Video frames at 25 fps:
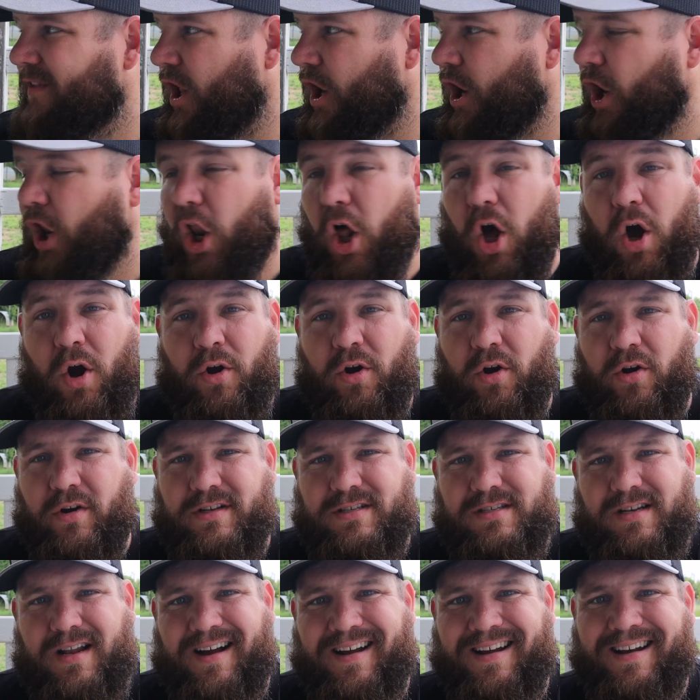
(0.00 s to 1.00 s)
longer.
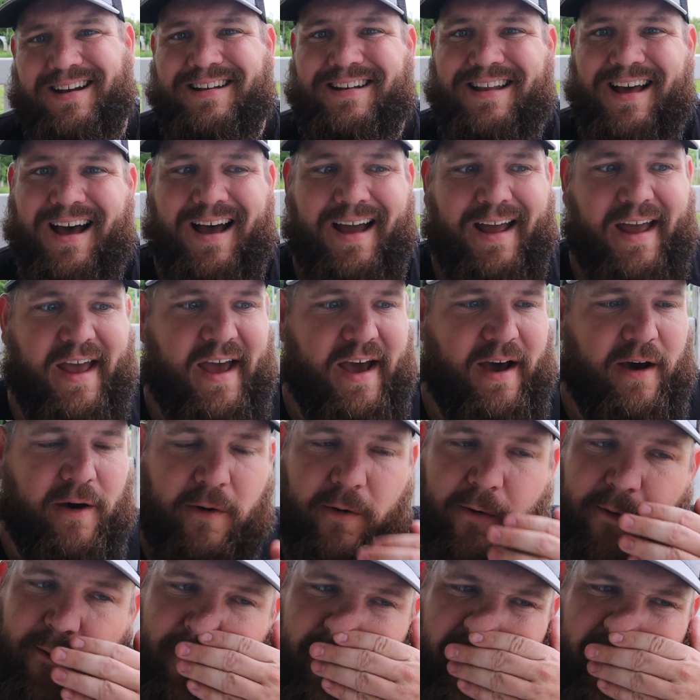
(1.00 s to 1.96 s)
It's not going to die out.